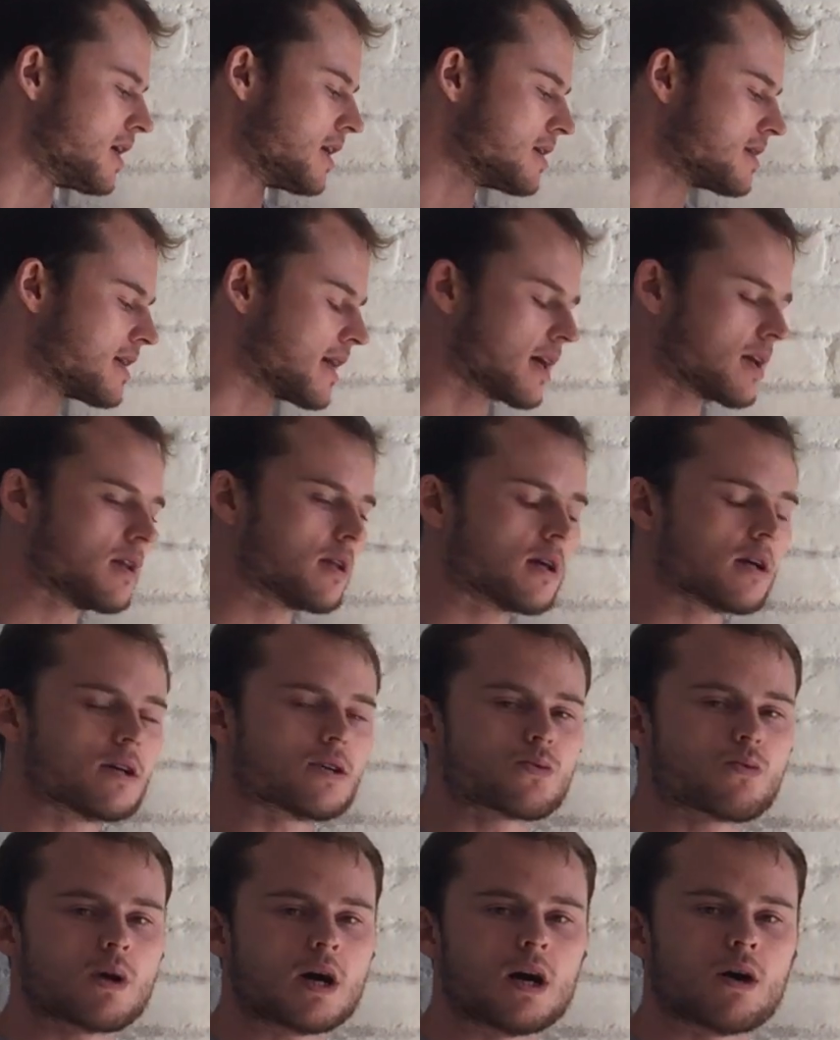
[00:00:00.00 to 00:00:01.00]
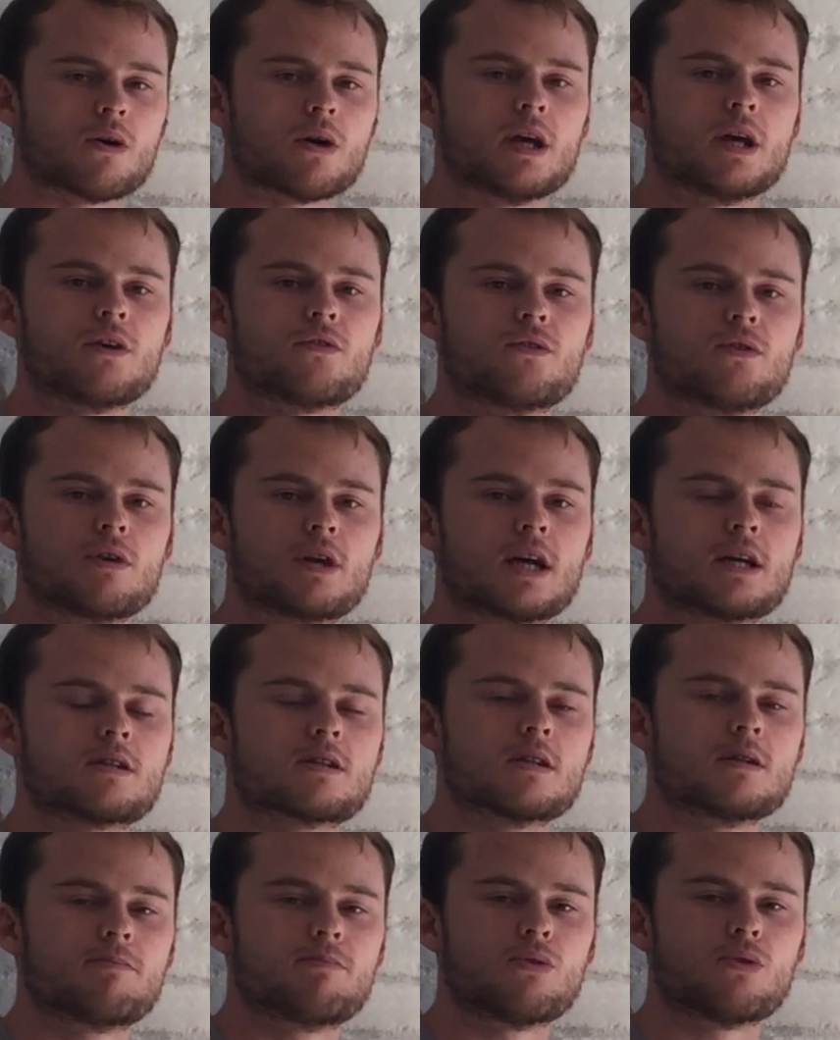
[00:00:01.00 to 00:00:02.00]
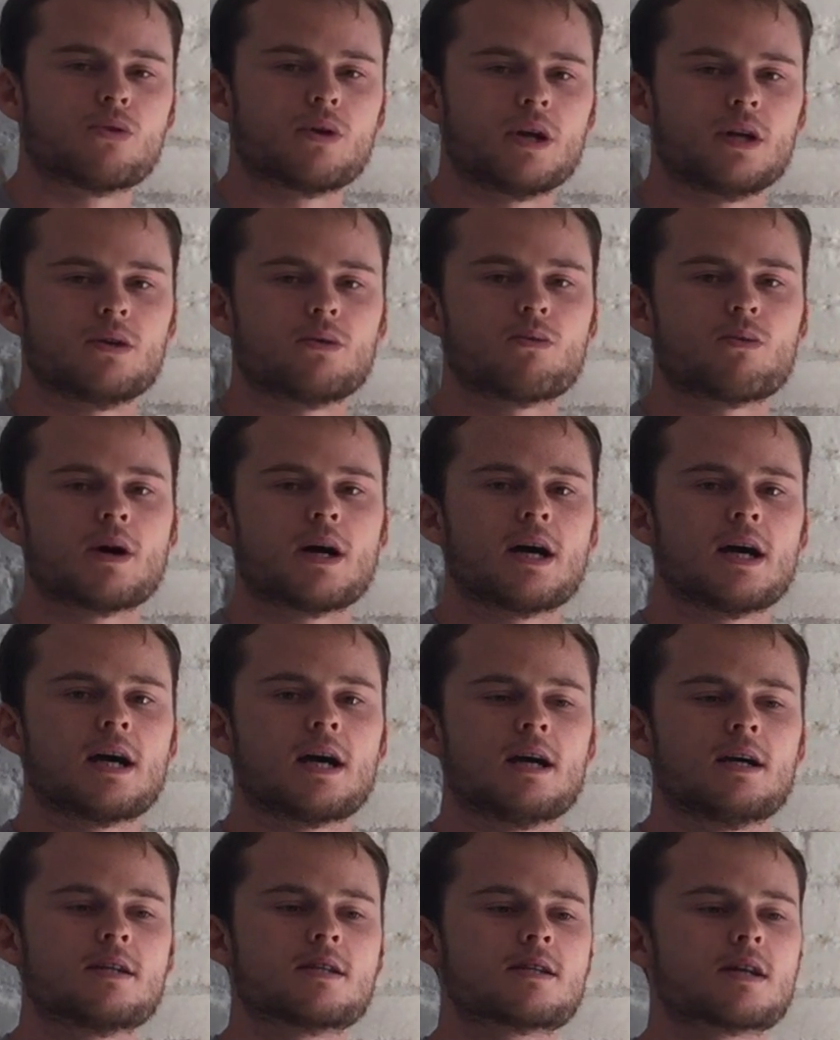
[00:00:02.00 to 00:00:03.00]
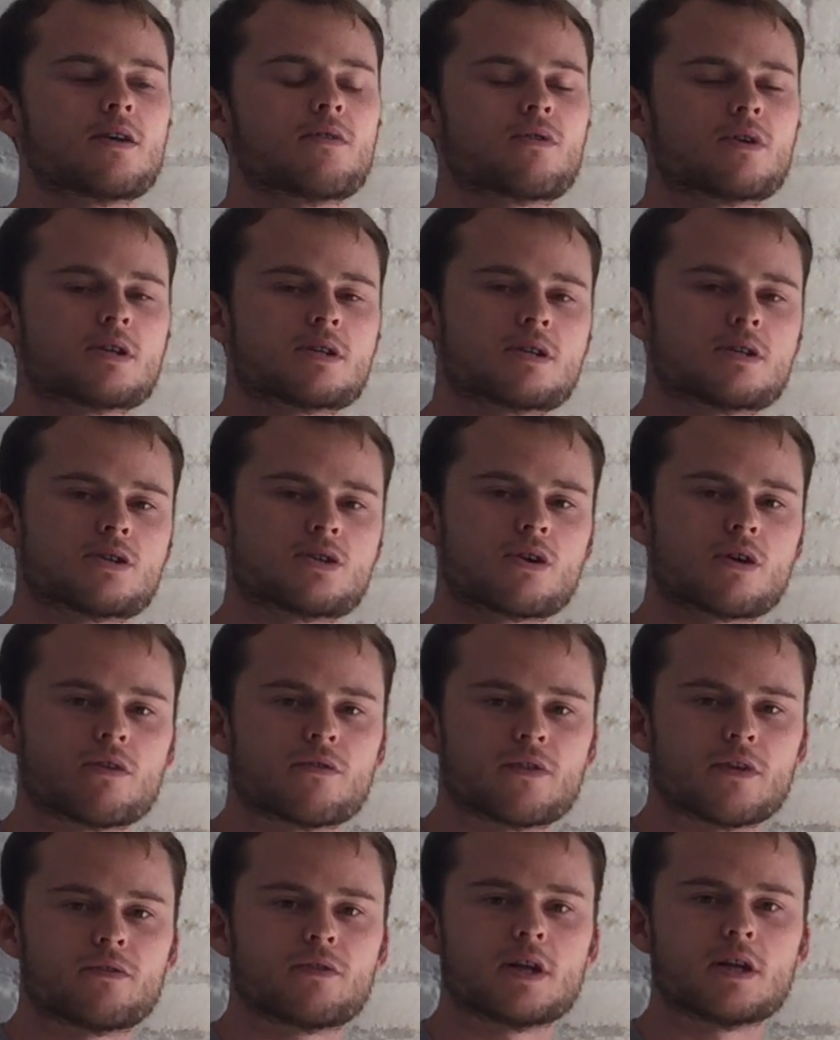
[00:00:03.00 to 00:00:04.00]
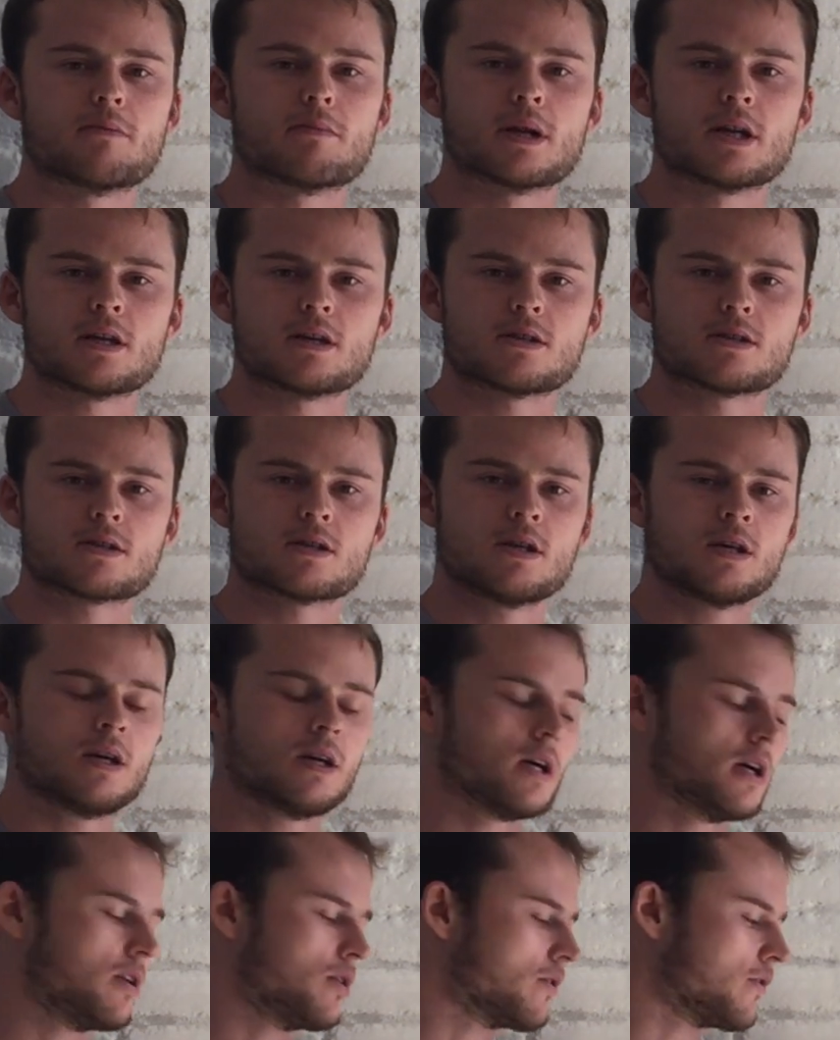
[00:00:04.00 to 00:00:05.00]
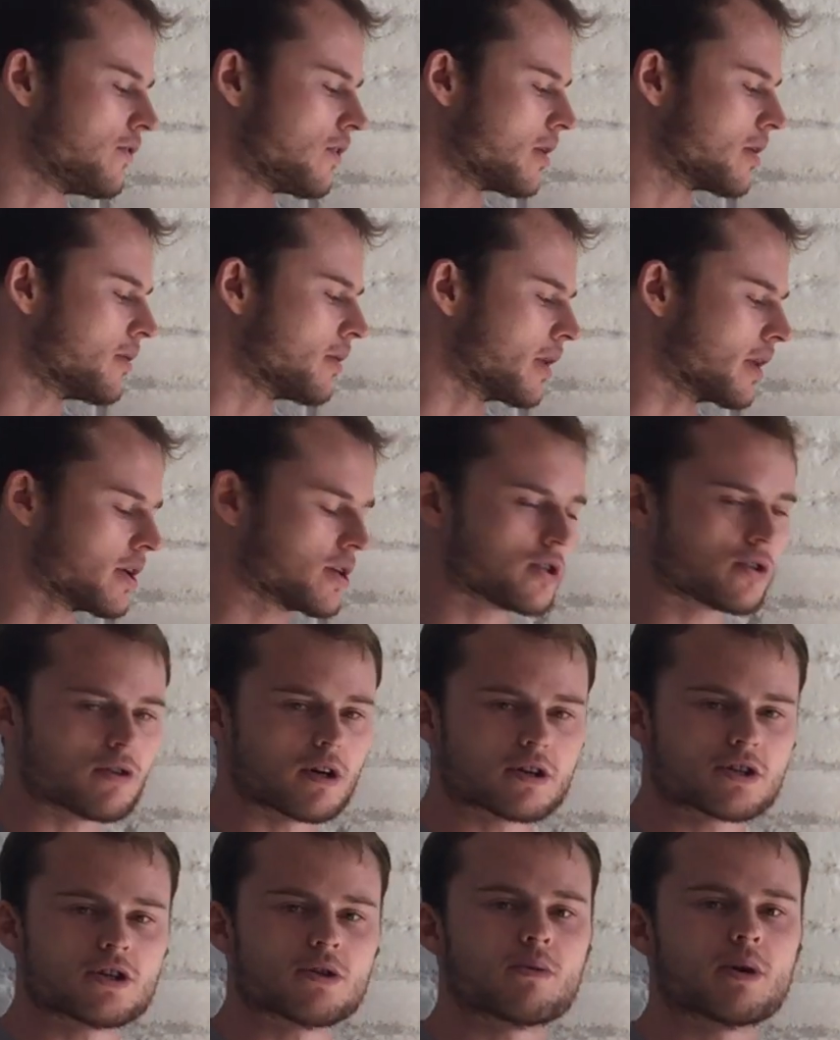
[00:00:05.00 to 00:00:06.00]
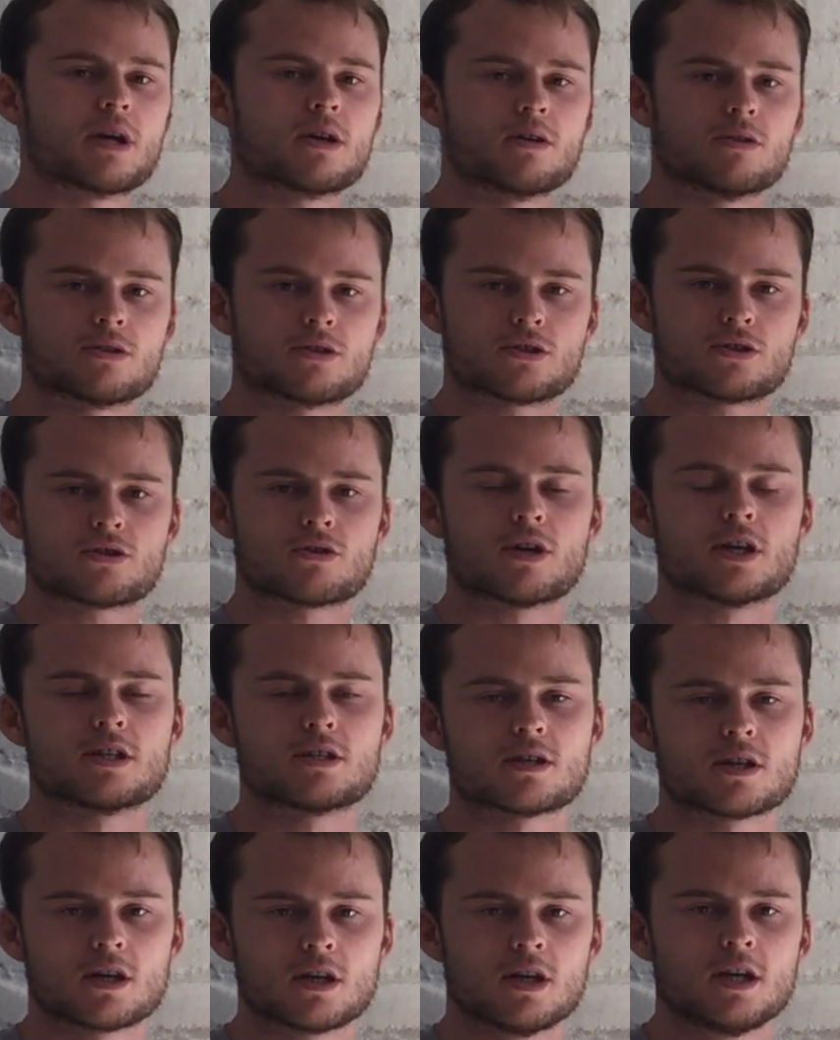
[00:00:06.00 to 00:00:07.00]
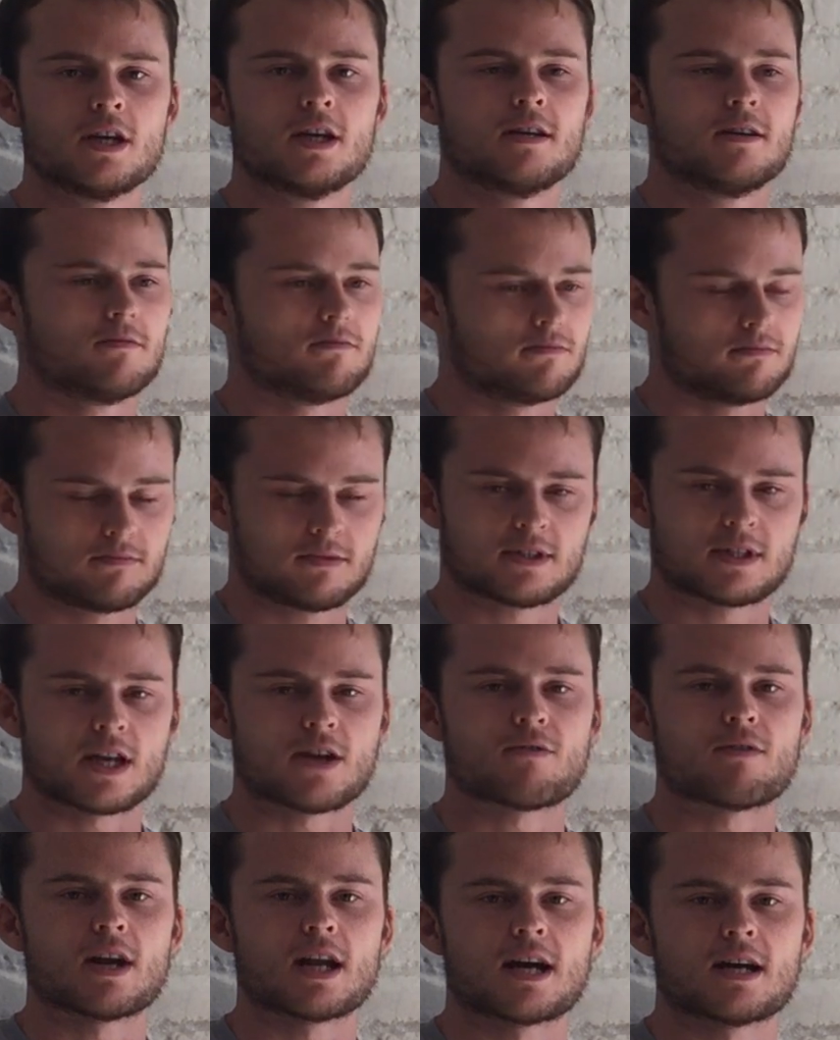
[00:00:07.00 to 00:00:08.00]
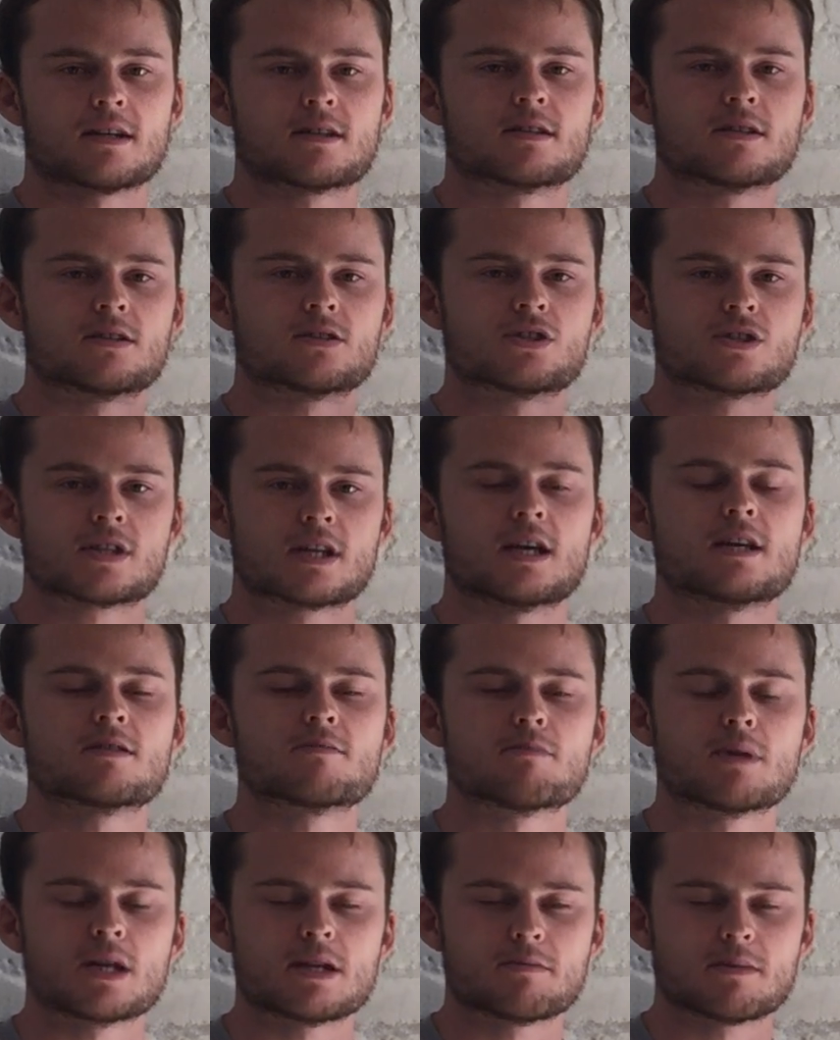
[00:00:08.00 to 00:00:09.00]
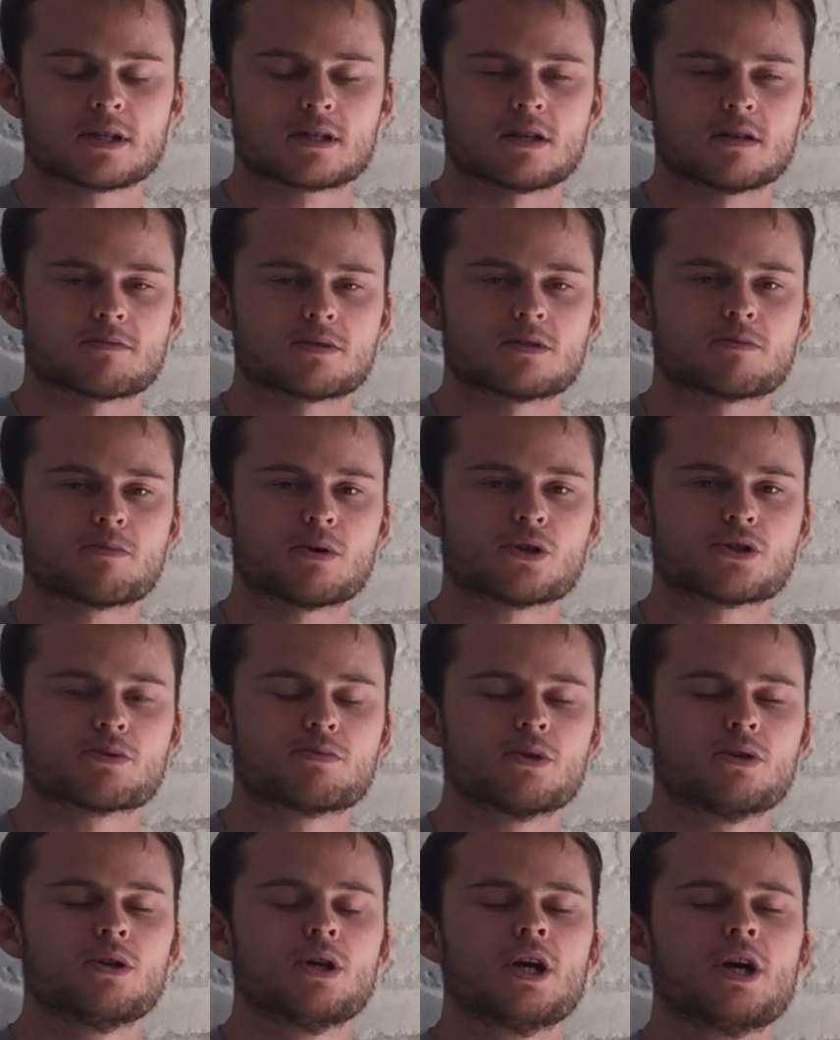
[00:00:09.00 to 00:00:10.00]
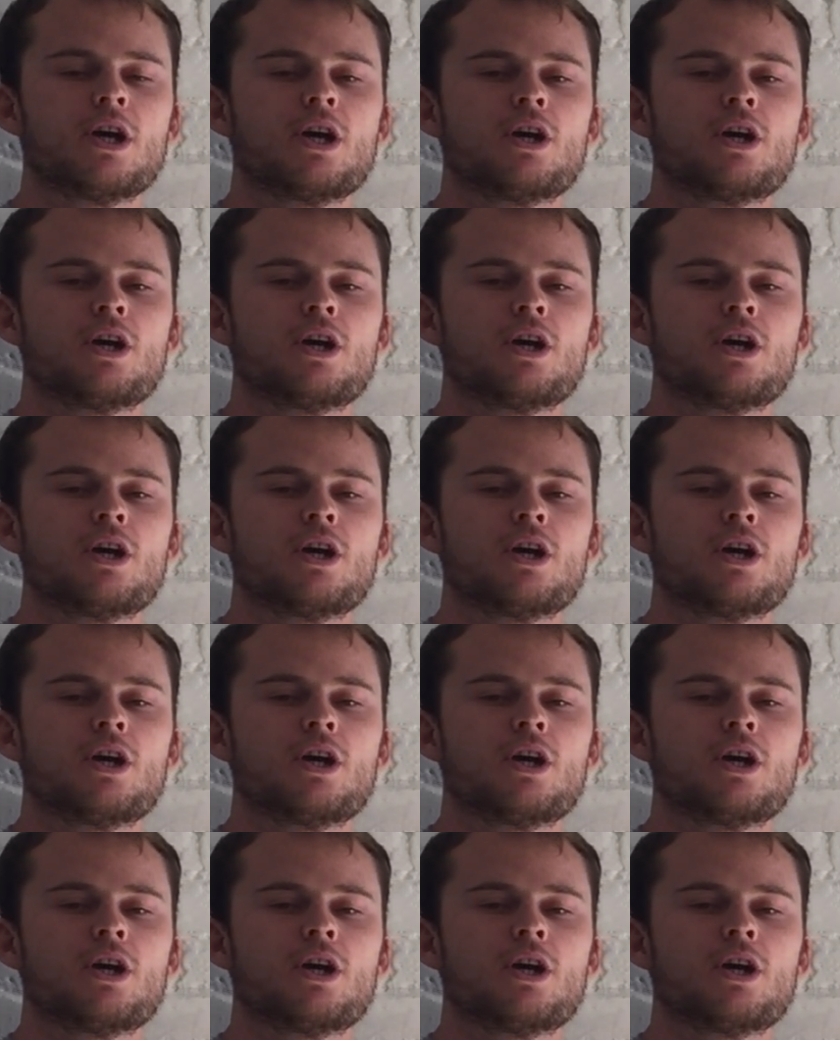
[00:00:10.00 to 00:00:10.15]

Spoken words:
Second thing as well, if you get to the point where, say for instance, you're at 15 minutes and you're following this structure where you're just trying to stay relaxed and just get as many muscle ups as possible,